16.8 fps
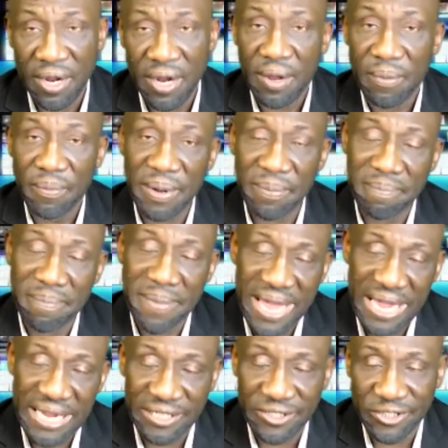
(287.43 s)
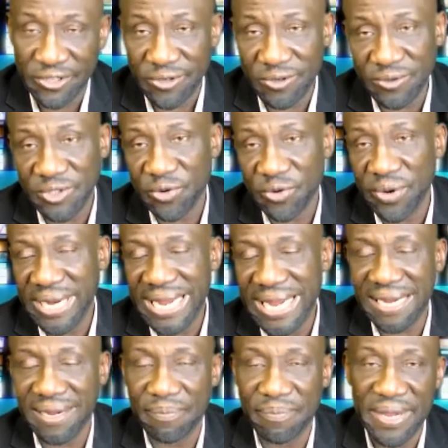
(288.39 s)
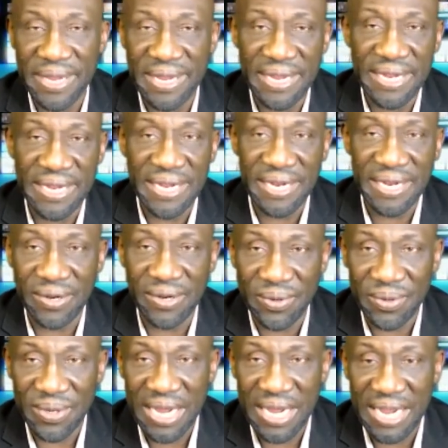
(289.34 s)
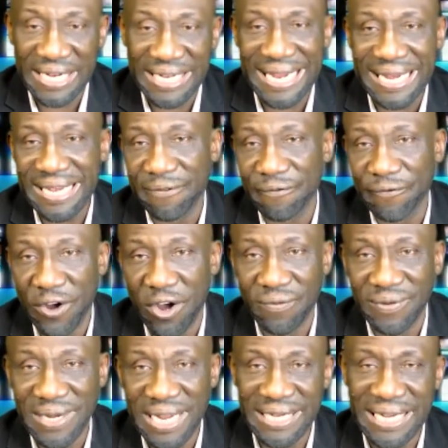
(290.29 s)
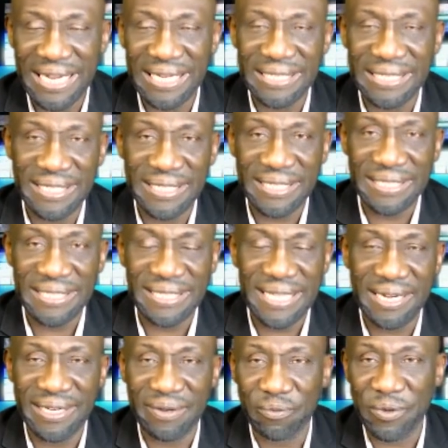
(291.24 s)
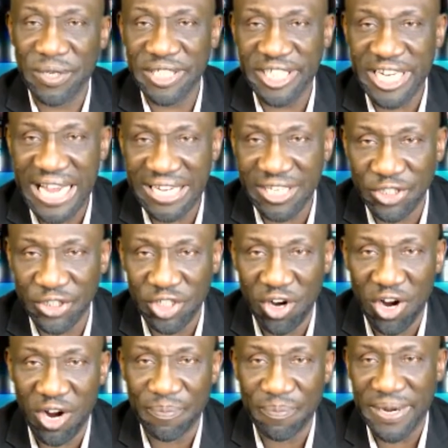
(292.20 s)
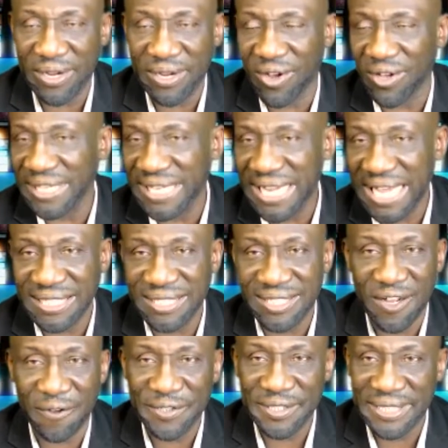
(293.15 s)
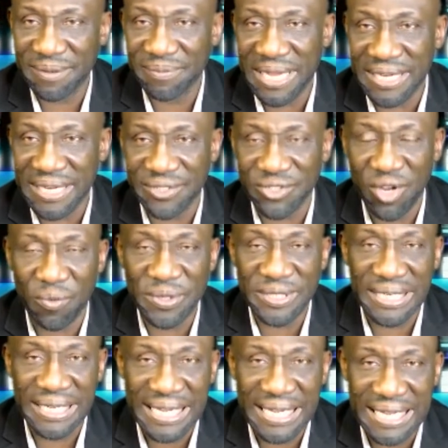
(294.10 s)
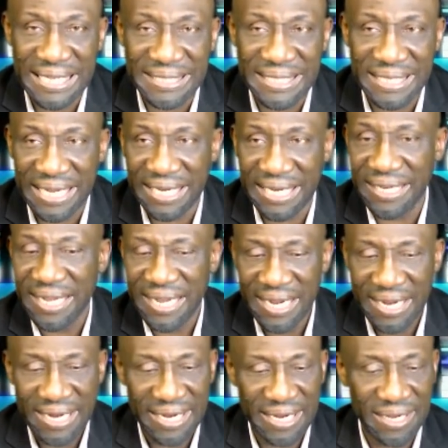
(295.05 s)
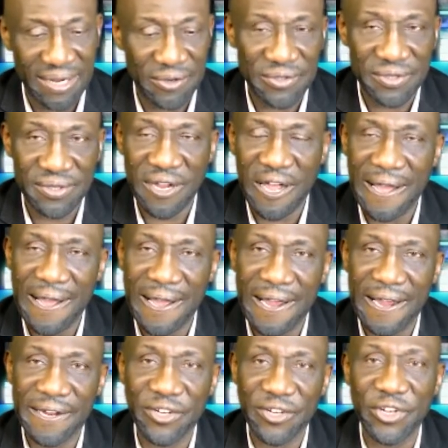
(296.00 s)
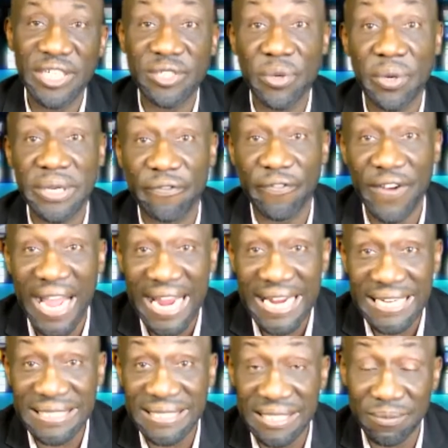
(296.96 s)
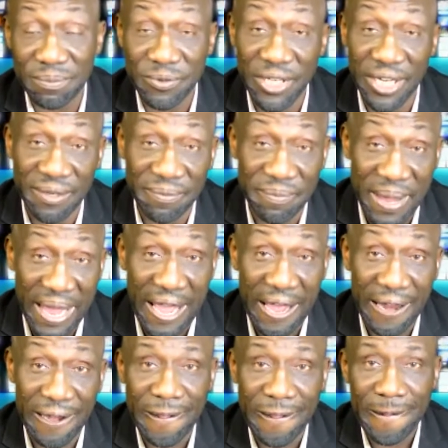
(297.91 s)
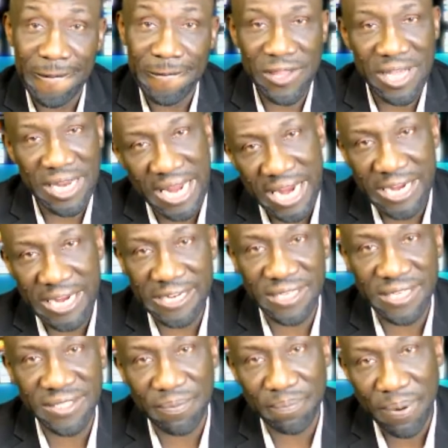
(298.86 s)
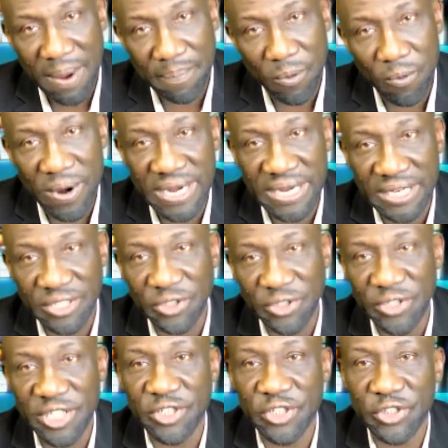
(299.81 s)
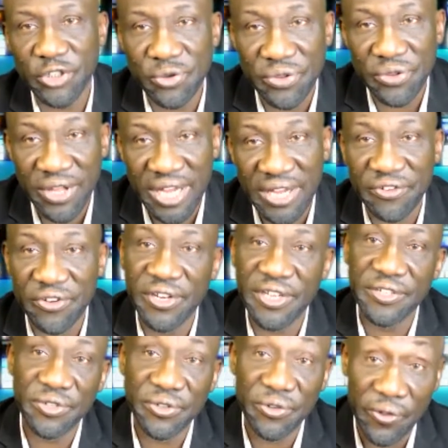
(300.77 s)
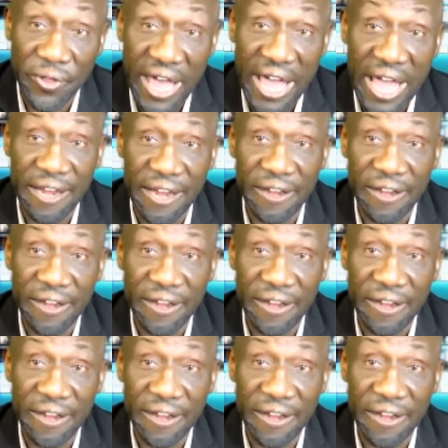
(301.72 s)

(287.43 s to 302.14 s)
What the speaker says: But man, dude, you ain't got to be, getting involved. Like the thing with Shannon Sharp and all of that stuff. It seemed like there's always an incident. You need to advise this young man. that, hey, there's a proper way that you need to do this, you need to do that,